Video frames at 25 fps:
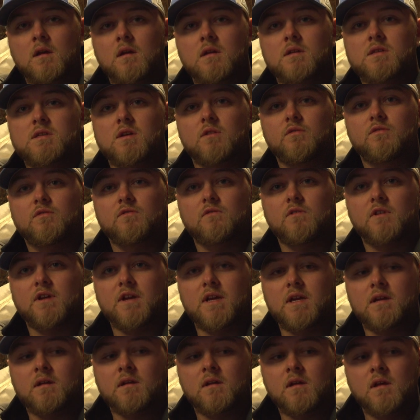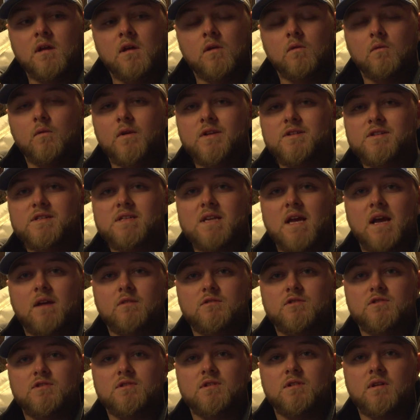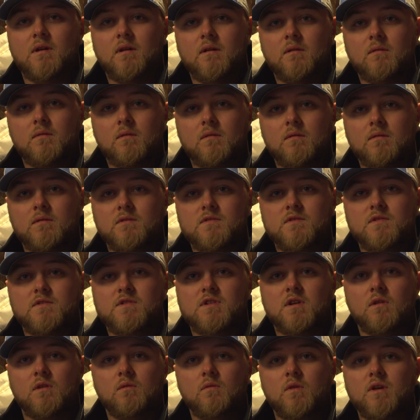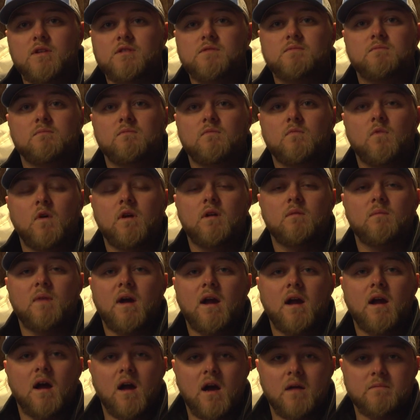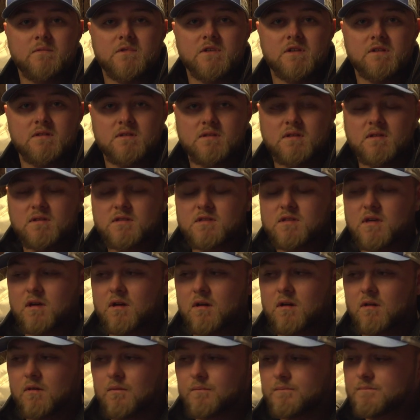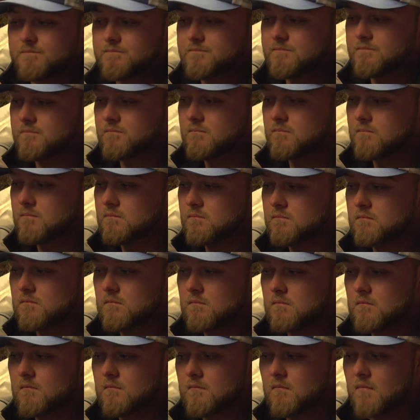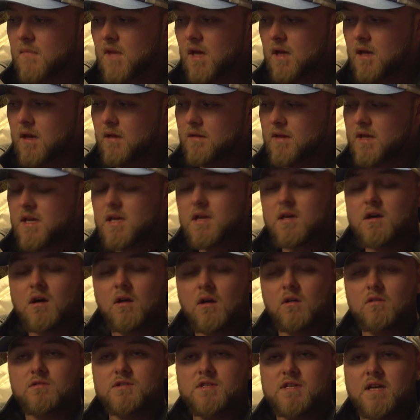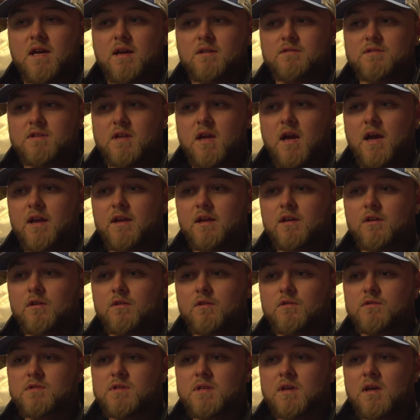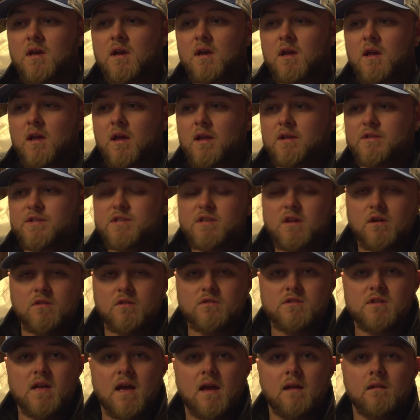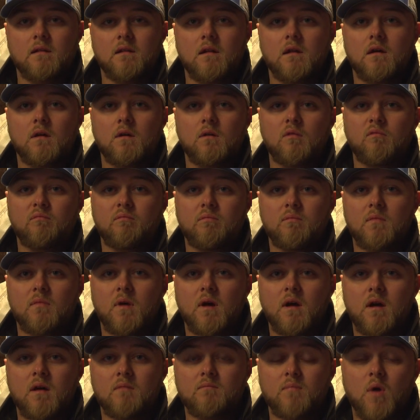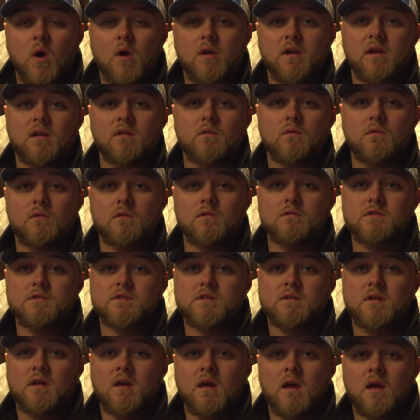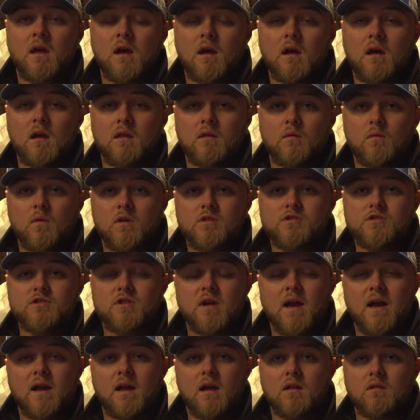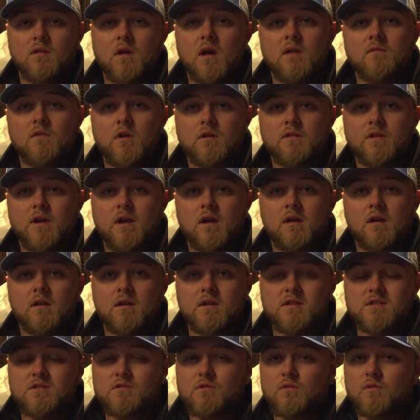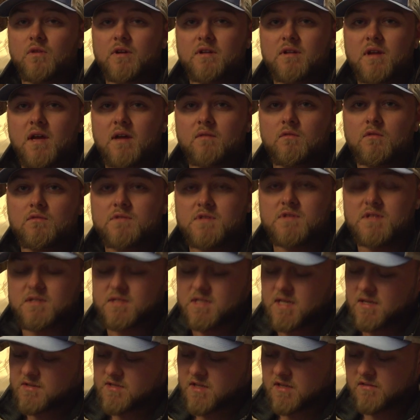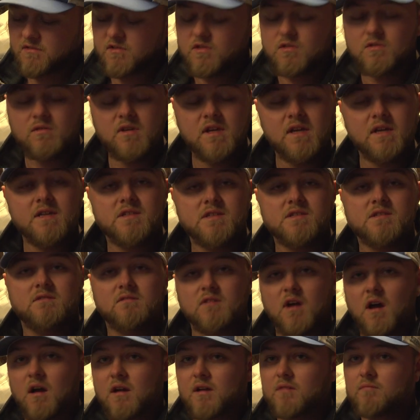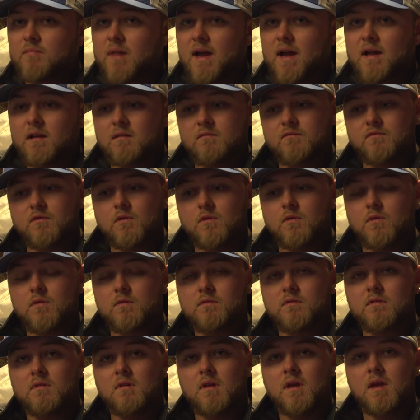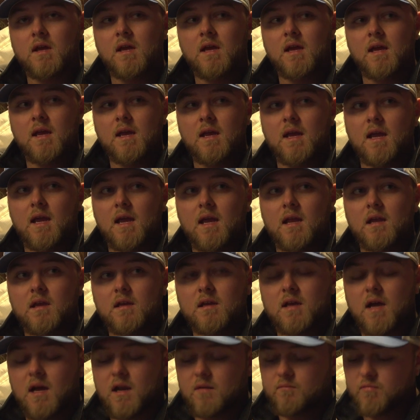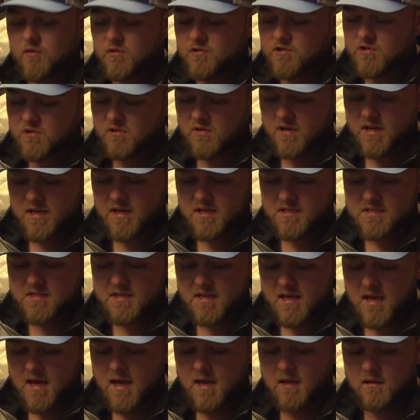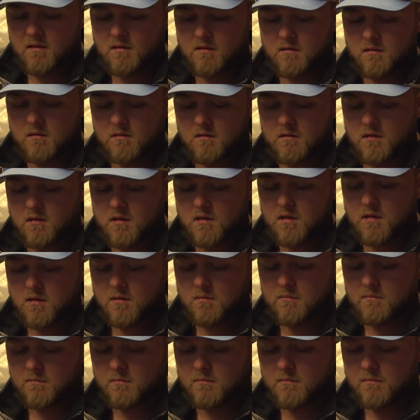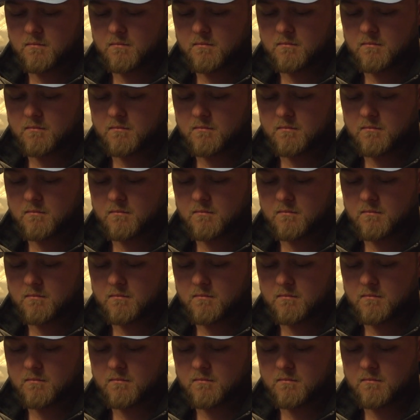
So three, which sounds should I? So which? What are my options? So uh, the e-caller sounds that I use it Snows Down Low uh, barking orders. Uh, the one track I love on there is Dueling Devils. It sounds like two geese talking back and forth, and it kind of portrays that um,